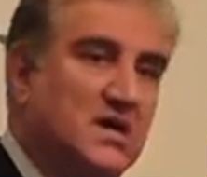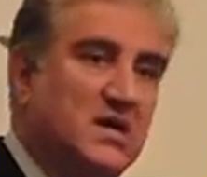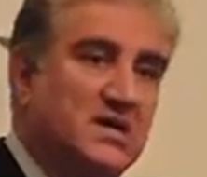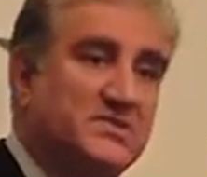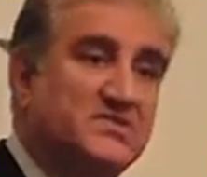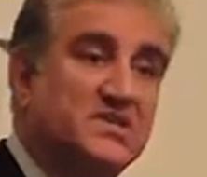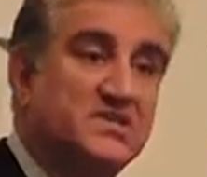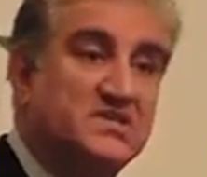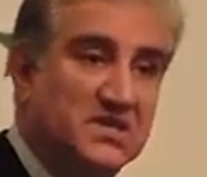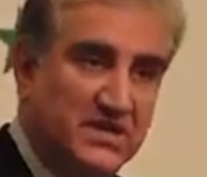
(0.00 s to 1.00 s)
is
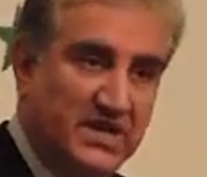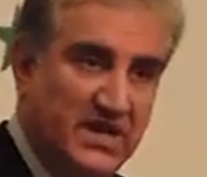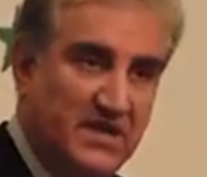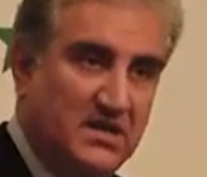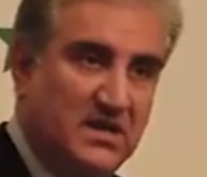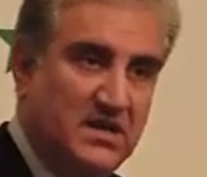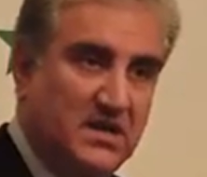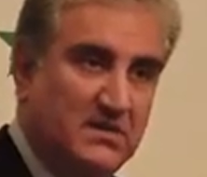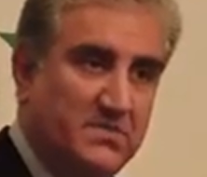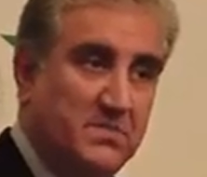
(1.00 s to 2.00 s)
concerning
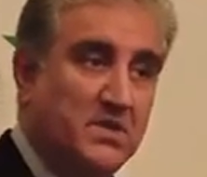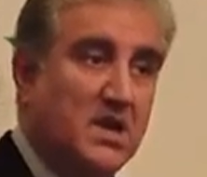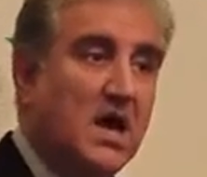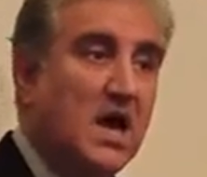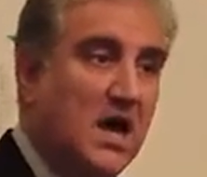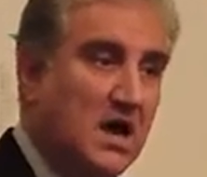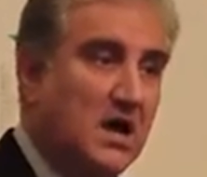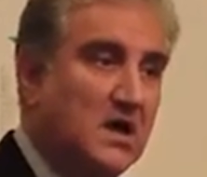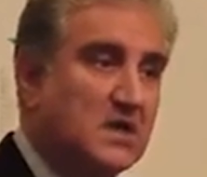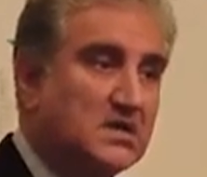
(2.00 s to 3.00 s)
and people are
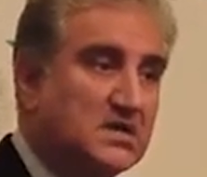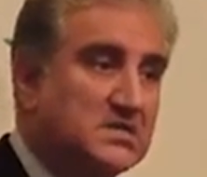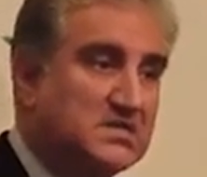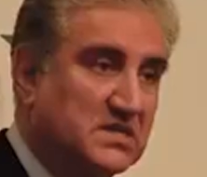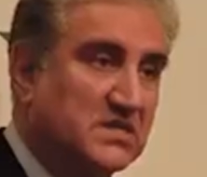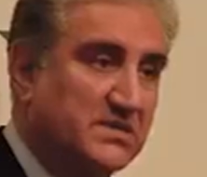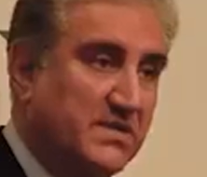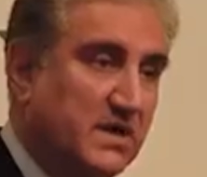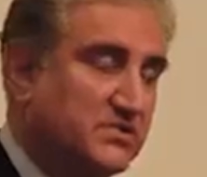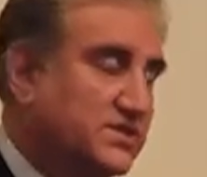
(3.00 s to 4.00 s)
concerned
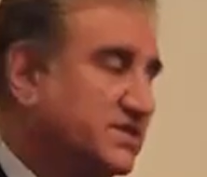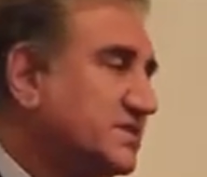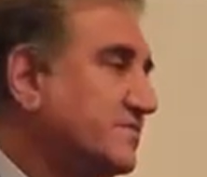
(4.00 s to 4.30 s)
about it.